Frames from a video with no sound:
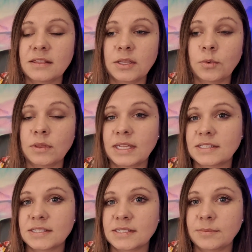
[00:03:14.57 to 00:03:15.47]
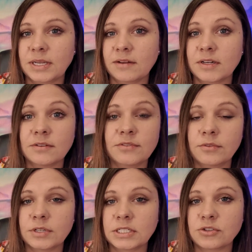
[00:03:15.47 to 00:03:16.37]
that you would like to see me cover, feel
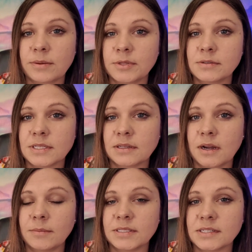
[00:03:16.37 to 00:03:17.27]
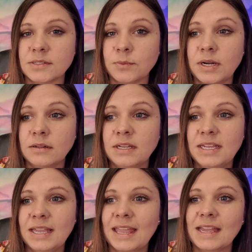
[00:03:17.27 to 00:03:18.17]
free to drop those in the comments as well,
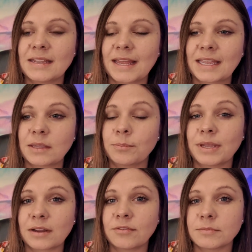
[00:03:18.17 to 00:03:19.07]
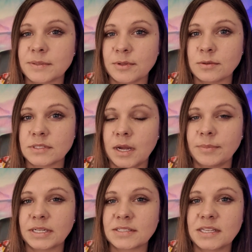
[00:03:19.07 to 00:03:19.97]
and I can pick from some of those
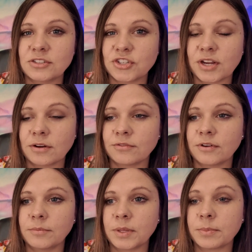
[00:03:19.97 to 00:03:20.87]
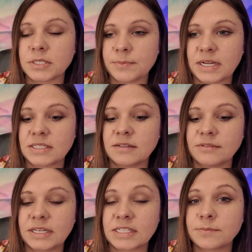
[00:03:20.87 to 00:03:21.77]
topics and share from the perspective
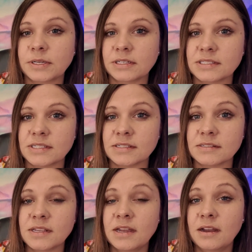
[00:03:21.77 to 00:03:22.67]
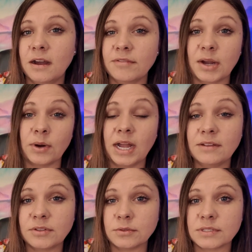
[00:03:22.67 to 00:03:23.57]
and experiences of how
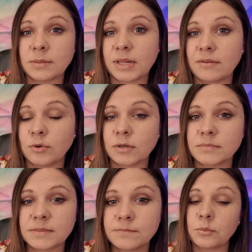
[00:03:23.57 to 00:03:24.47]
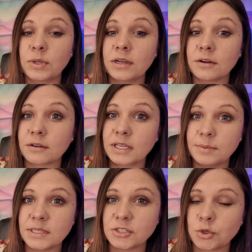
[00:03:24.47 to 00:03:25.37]
I've used the platforms. All right, we are
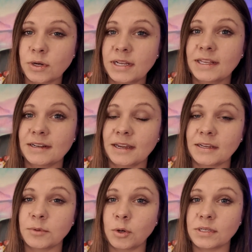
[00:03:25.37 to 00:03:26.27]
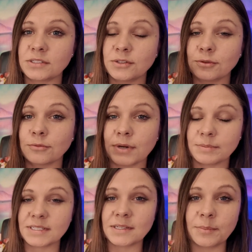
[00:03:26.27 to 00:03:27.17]
keeping this short, and I am going to
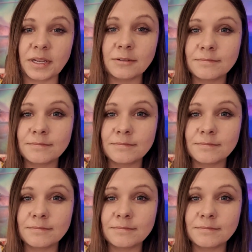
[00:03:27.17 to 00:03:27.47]
wrap this up here.